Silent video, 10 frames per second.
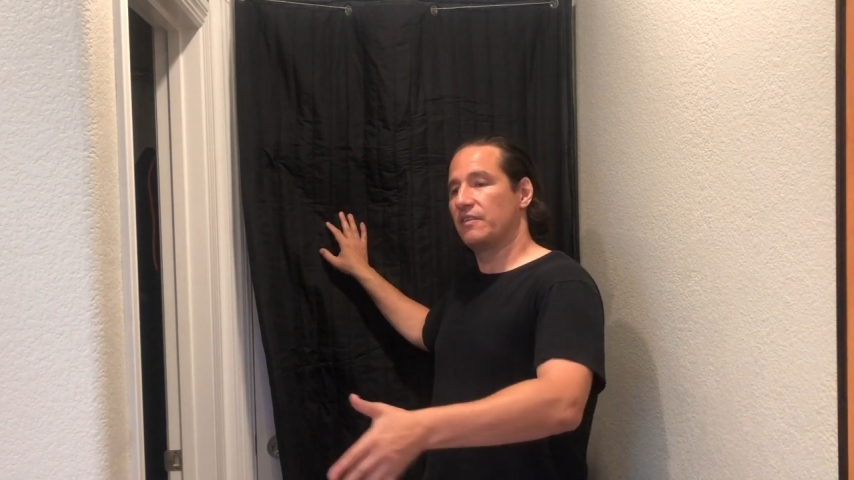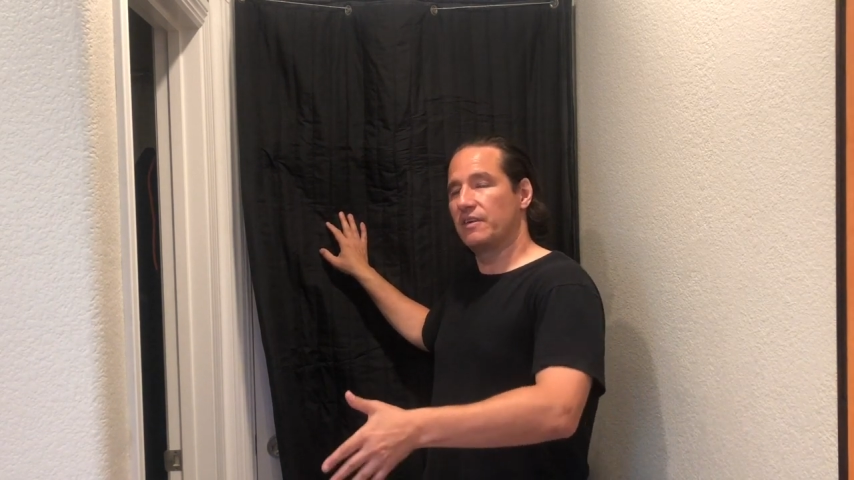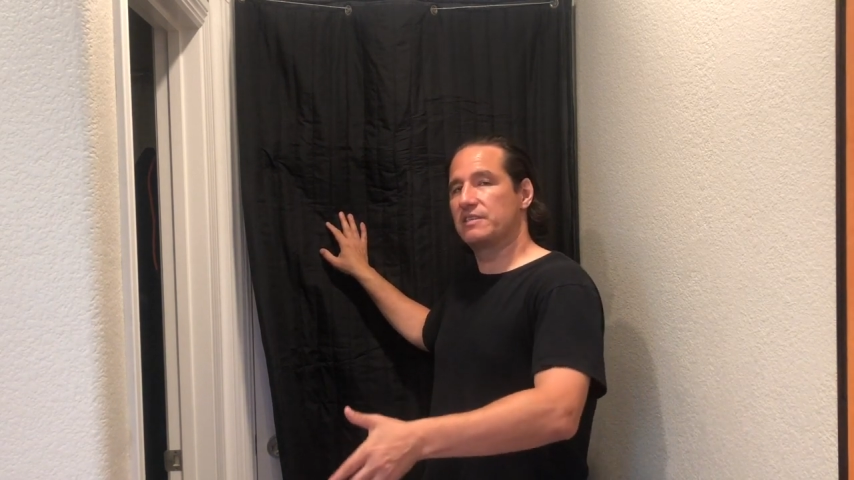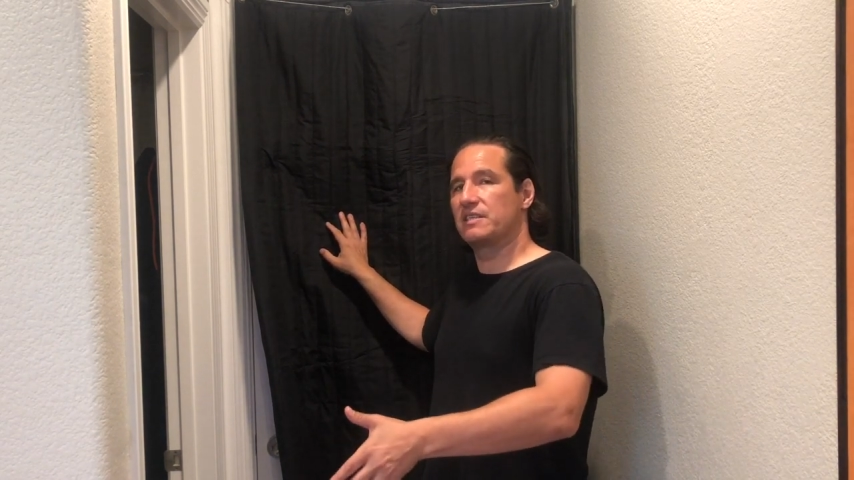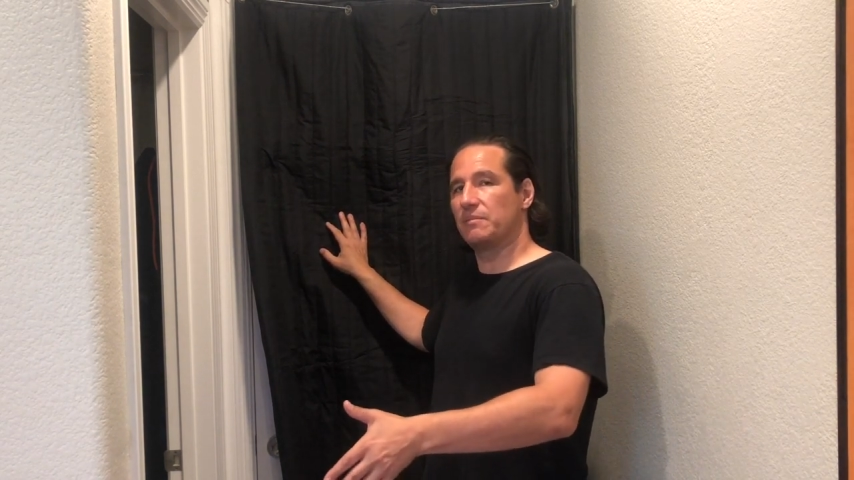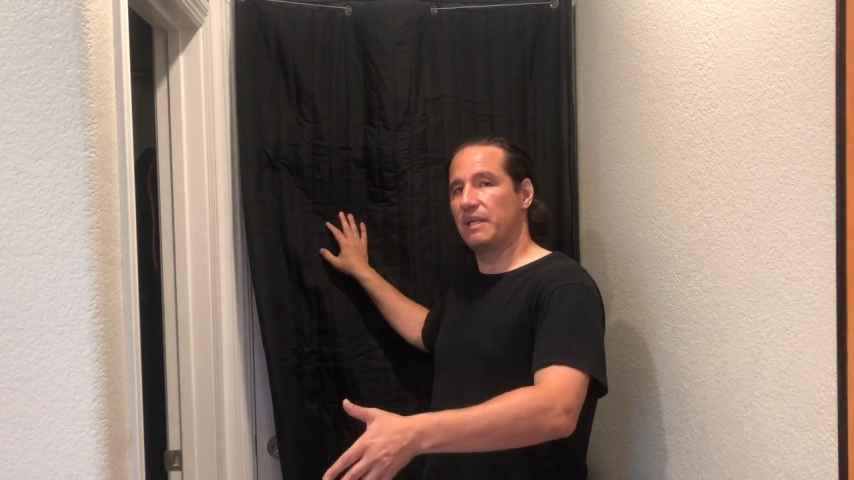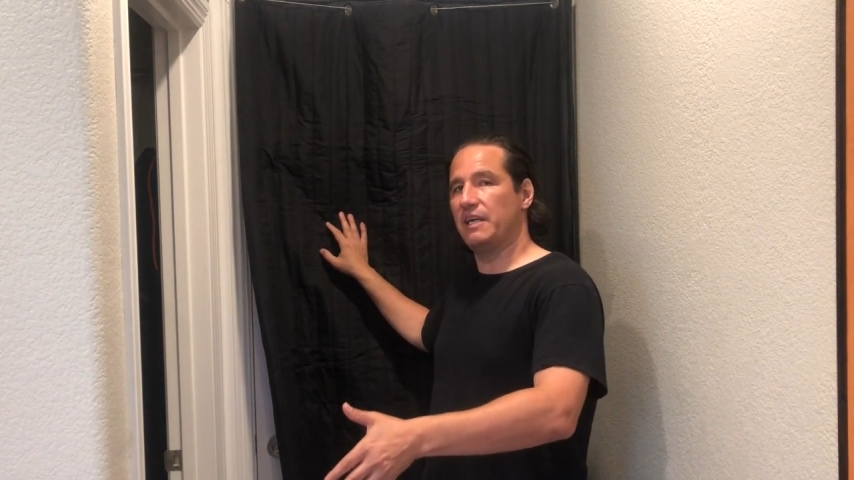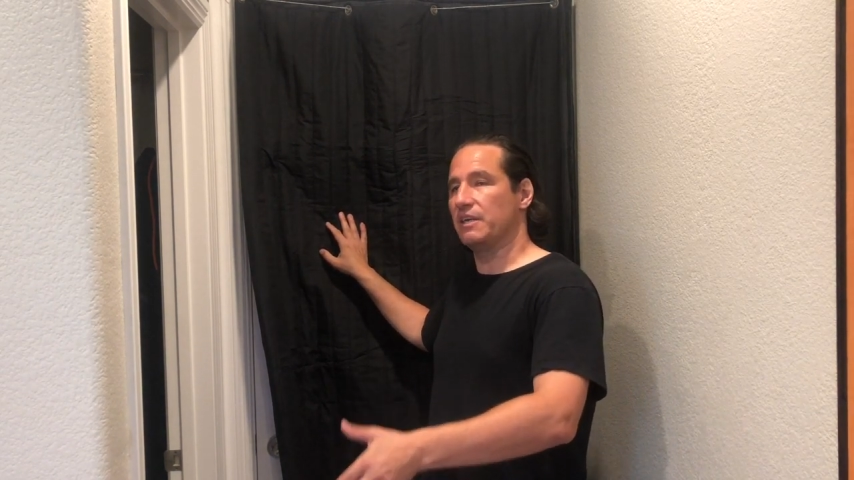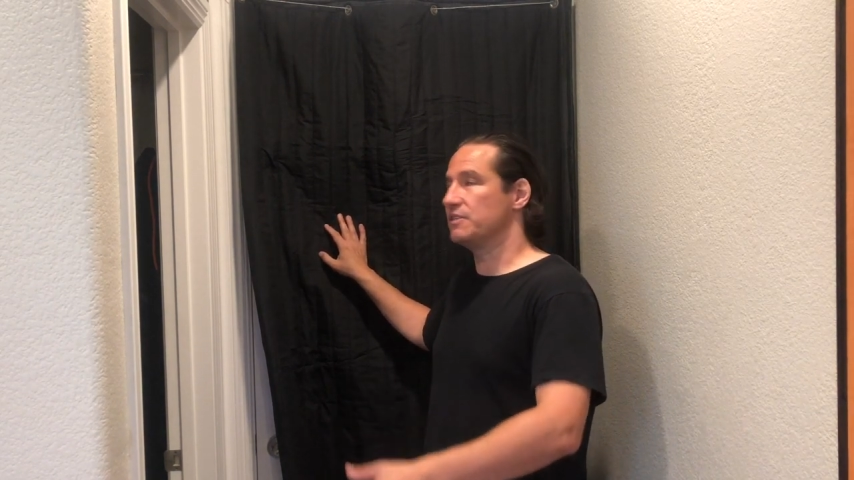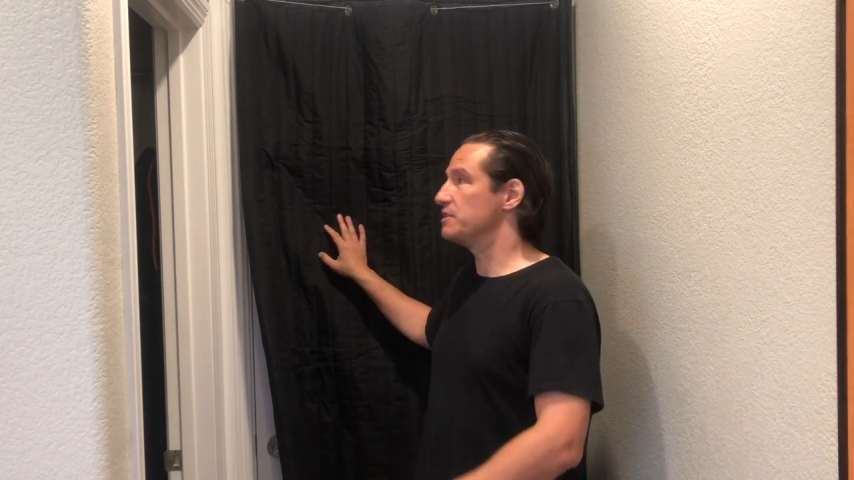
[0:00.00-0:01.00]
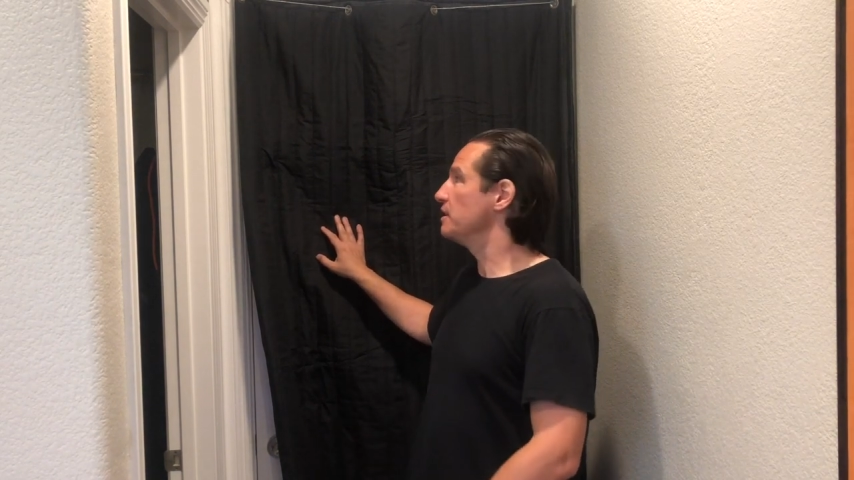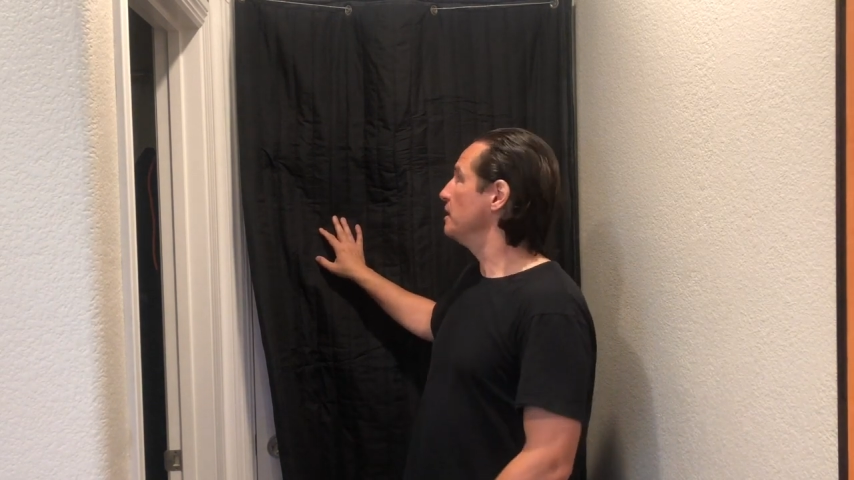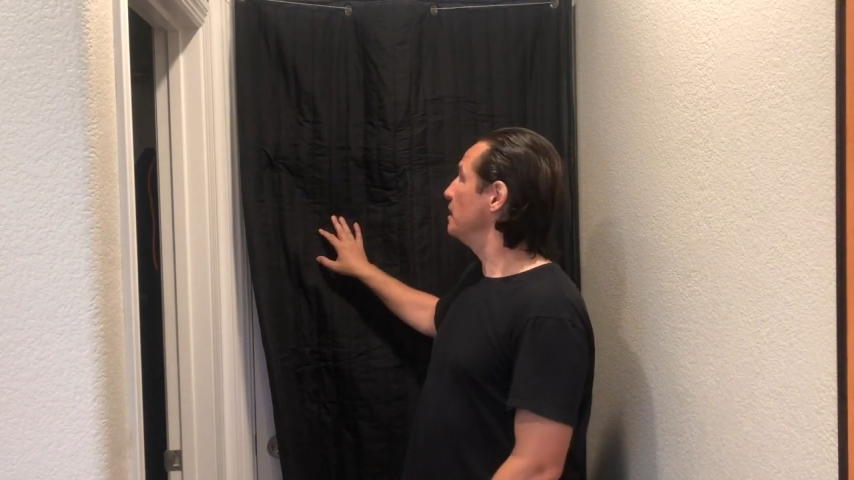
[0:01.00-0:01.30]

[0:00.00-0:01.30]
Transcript: there is some leakage,